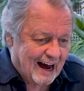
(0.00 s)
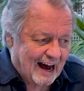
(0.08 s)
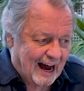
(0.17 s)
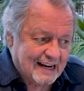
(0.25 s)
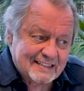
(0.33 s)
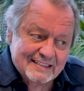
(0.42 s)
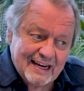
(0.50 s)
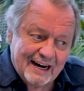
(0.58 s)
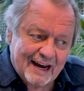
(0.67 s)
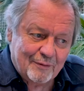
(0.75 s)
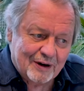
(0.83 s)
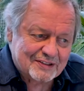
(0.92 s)
I said
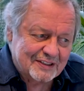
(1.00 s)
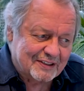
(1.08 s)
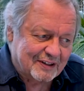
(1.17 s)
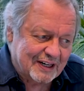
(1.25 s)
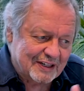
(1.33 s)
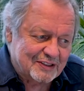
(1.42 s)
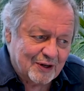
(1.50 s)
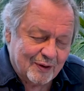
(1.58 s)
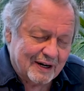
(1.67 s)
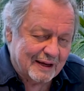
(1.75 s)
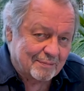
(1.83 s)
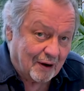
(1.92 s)
I wasn't going to do
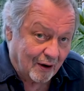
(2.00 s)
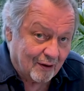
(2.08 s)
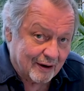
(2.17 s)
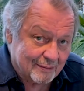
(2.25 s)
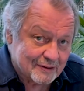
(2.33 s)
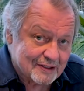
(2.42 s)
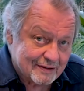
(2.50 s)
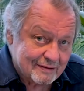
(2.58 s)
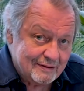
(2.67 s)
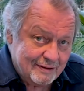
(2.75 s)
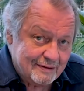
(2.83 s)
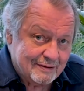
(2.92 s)
any poems
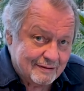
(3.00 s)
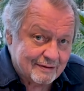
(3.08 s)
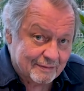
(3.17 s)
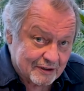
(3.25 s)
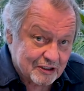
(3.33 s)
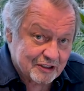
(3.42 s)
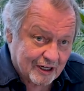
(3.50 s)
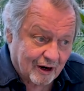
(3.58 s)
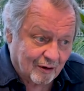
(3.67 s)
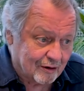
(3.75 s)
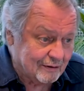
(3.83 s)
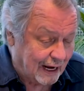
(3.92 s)
from the
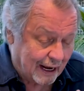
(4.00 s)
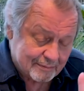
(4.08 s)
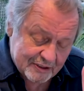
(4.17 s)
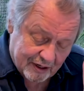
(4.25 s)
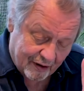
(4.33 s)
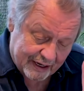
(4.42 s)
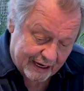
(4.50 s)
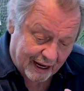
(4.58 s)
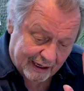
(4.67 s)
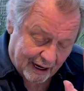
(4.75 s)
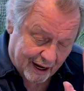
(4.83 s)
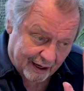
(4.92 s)
show. I'm sorry, I
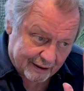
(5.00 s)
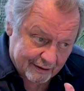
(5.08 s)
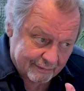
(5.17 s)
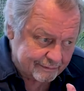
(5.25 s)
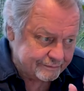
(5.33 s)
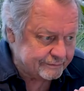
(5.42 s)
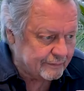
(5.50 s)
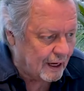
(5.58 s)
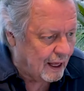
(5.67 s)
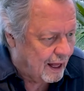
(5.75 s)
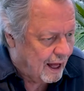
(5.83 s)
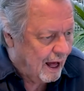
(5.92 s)
lied.
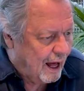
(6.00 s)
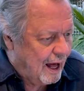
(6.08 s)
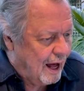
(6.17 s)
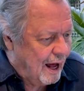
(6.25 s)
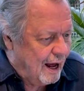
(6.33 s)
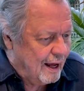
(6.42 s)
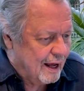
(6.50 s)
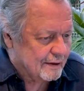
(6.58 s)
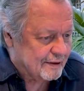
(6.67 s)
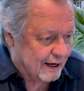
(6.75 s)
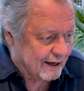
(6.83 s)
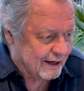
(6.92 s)
The
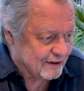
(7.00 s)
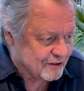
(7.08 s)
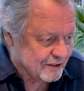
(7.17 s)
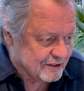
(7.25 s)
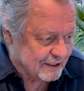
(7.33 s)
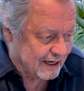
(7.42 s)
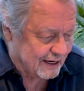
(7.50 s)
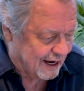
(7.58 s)
thing is, you see,